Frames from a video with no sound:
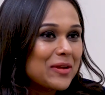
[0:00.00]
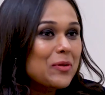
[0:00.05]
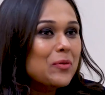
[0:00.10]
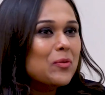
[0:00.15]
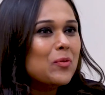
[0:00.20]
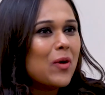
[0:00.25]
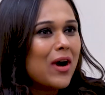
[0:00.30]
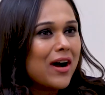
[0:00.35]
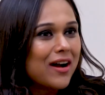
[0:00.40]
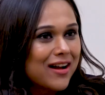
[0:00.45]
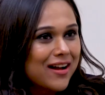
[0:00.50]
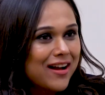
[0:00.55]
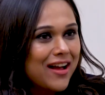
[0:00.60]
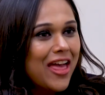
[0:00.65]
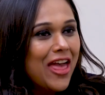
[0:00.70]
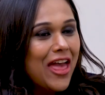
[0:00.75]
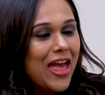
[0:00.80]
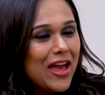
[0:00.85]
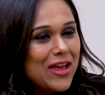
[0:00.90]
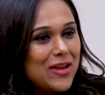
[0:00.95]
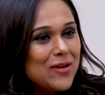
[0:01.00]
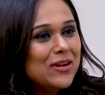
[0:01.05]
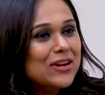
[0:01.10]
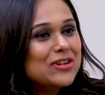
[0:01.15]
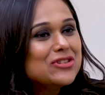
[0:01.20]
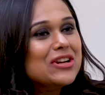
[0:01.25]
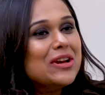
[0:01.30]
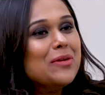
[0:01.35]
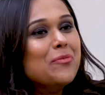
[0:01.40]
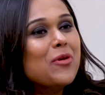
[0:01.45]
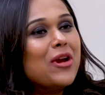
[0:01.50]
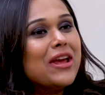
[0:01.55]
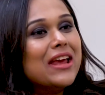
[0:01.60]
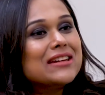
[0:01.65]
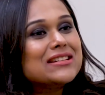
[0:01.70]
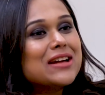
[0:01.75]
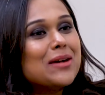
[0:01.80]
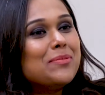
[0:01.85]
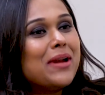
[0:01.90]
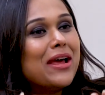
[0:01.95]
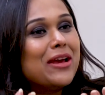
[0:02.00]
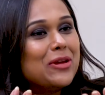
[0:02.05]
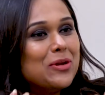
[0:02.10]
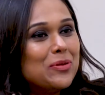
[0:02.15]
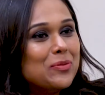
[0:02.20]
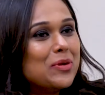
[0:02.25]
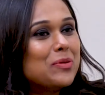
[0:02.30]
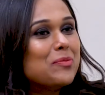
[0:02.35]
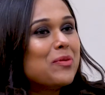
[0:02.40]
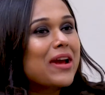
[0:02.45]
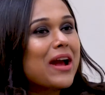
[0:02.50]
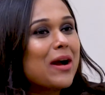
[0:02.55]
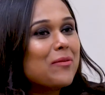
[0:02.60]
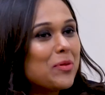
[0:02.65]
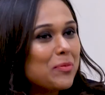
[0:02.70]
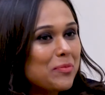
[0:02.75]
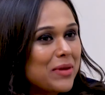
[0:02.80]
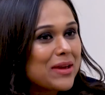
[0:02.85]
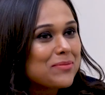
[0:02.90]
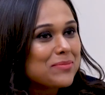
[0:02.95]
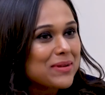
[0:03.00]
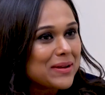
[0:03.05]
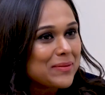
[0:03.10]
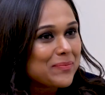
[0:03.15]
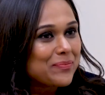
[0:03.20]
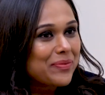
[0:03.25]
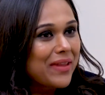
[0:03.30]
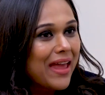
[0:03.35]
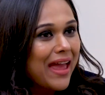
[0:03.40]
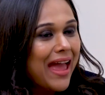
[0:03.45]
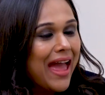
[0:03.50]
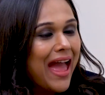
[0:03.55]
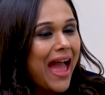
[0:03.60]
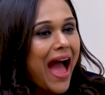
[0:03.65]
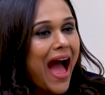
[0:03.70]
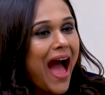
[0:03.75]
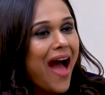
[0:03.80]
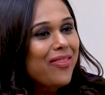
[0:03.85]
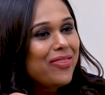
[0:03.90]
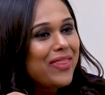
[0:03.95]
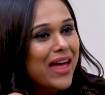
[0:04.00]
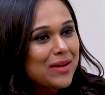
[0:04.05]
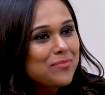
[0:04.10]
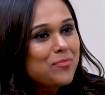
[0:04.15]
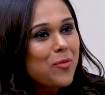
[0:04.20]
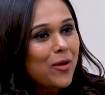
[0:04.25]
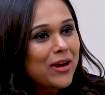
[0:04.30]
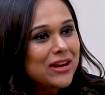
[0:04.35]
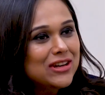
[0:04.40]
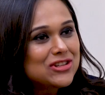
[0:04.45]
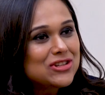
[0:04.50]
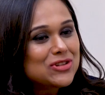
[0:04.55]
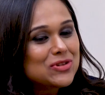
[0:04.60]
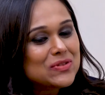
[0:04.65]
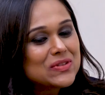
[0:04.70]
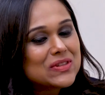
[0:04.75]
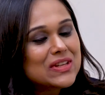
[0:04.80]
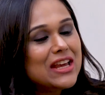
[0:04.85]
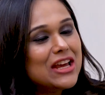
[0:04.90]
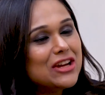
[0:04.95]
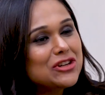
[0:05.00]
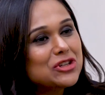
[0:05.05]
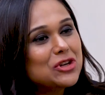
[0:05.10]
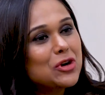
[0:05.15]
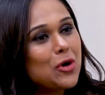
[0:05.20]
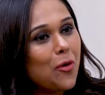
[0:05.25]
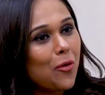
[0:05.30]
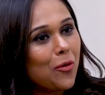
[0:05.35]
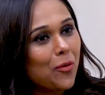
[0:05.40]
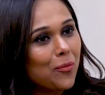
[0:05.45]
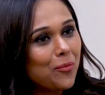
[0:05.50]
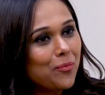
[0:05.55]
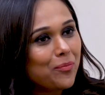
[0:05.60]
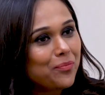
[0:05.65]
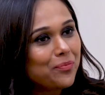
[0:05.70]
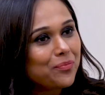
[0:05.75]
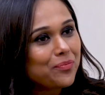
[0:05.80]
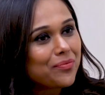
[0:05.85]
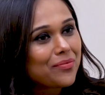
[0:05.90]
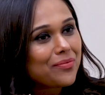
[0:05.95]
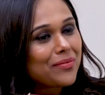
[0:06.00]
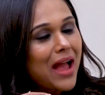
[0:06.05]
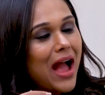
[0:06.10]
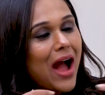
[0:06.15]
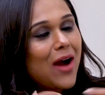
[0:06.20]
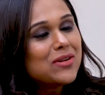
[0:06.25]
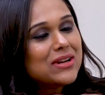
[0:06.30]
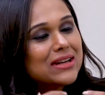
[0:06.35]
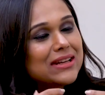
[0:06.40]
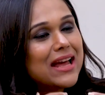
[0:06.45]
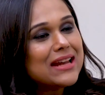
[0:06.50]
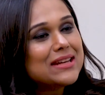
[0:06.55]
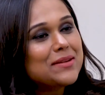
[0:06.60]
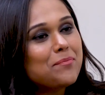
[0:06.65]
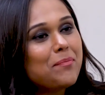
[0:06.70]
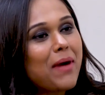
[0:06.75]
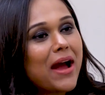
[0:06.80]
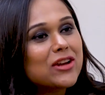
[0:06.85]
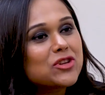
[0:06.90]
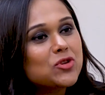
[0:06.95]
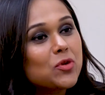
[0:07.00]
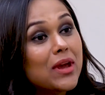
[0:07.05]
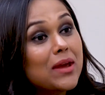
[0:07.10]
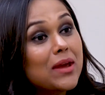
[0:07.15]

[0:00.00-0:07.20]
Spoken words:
you literally bring it up like you would bring up a baby. At that point, to see it go, how did that impact you